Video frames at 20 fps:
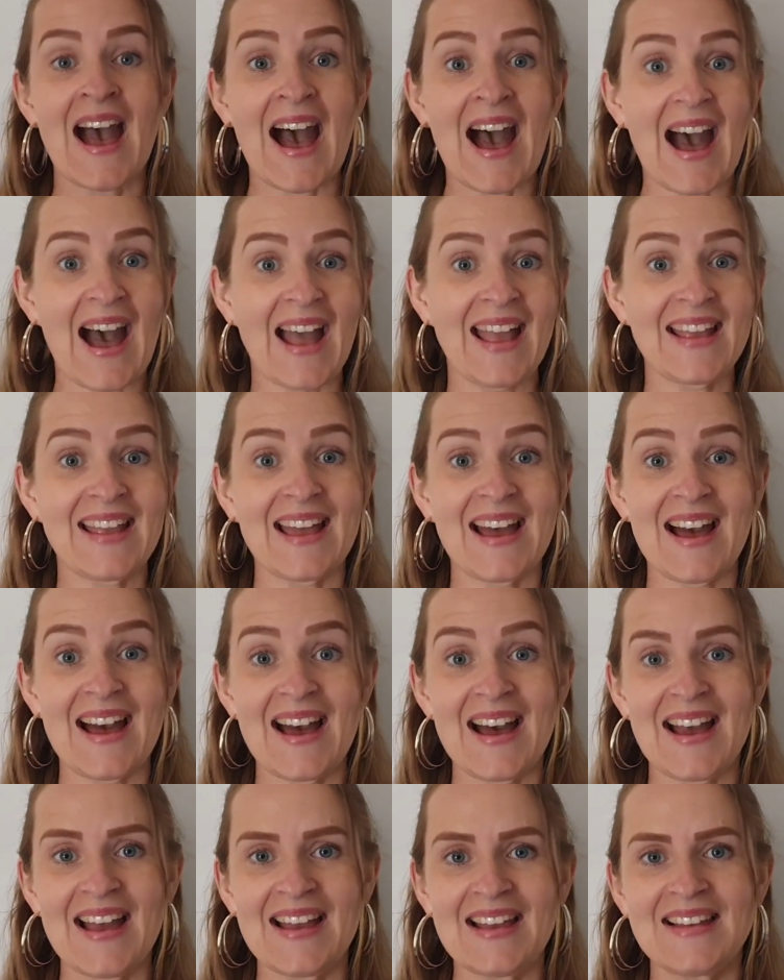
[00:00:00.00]
Hi
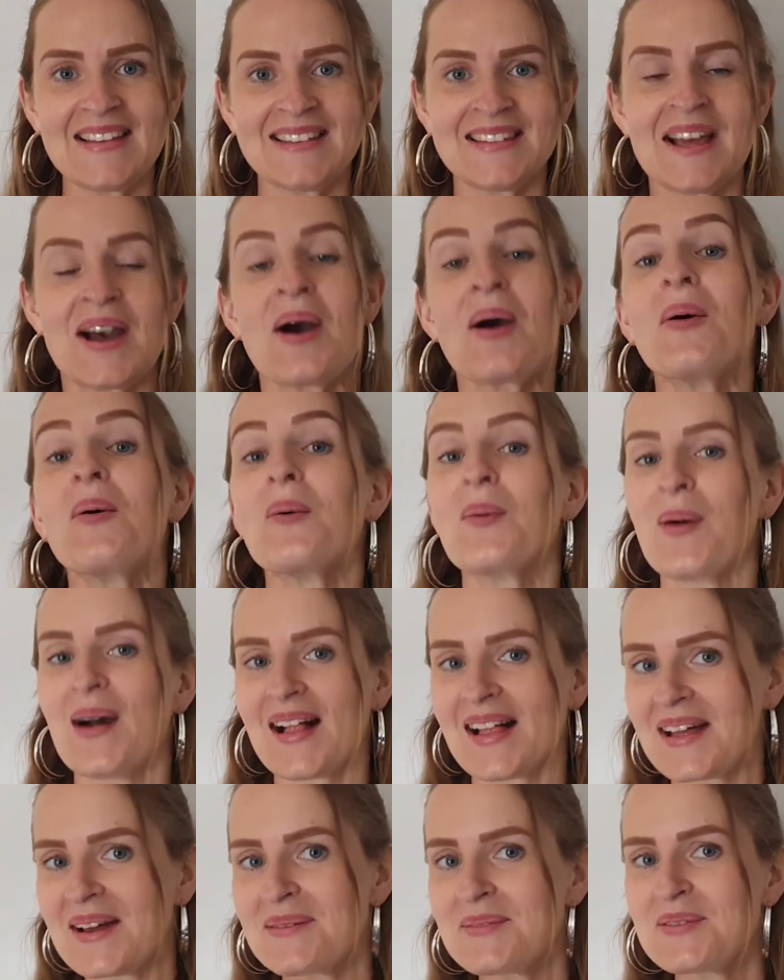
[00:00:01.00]
guys,
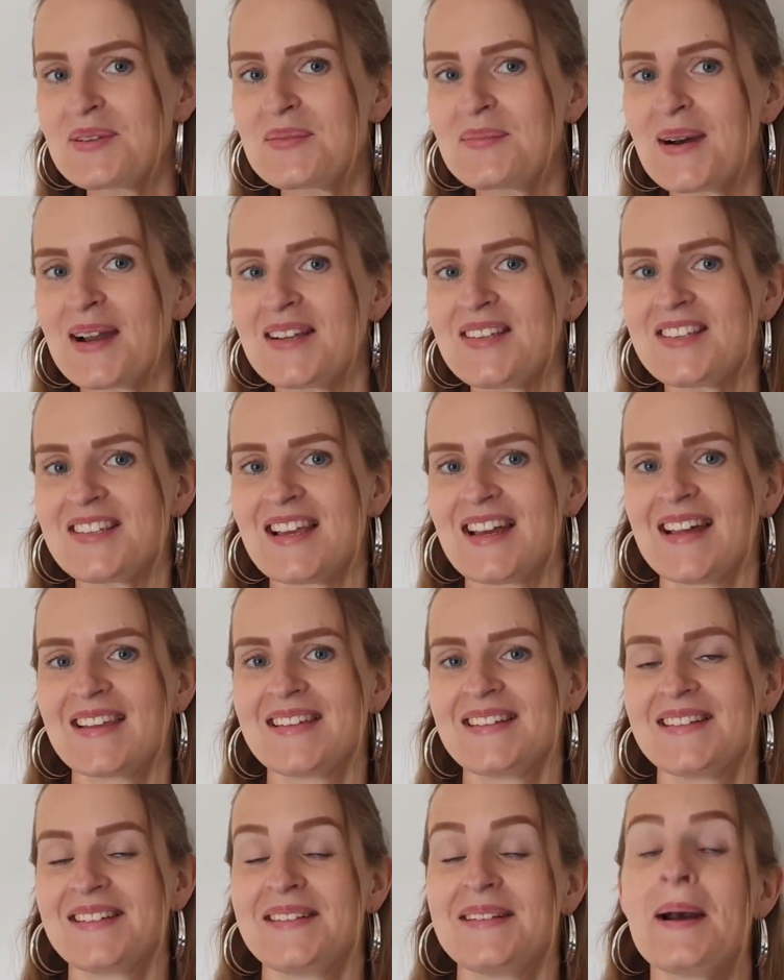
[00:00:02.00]
welcome to my
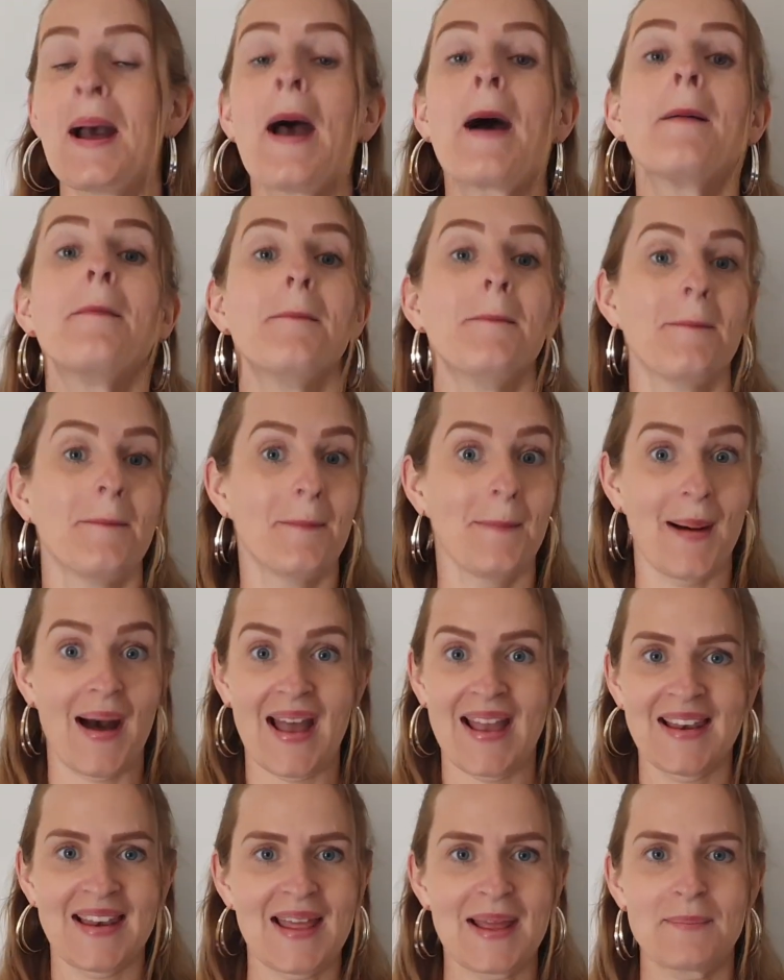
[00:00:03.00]
channel.
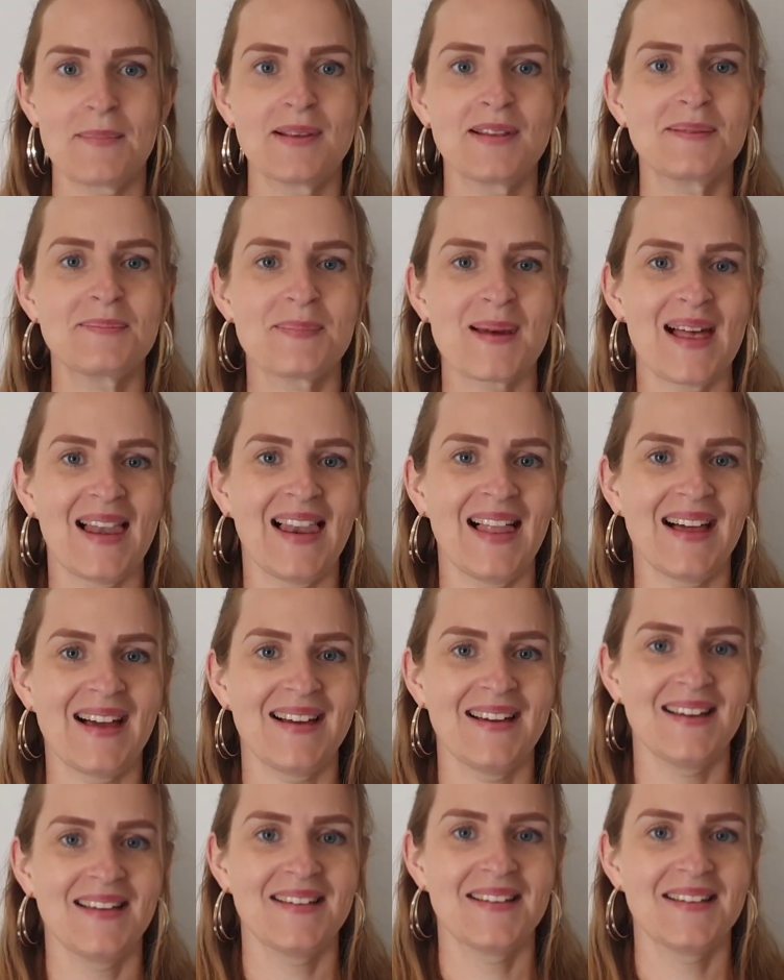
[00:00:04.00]
My name is Bella.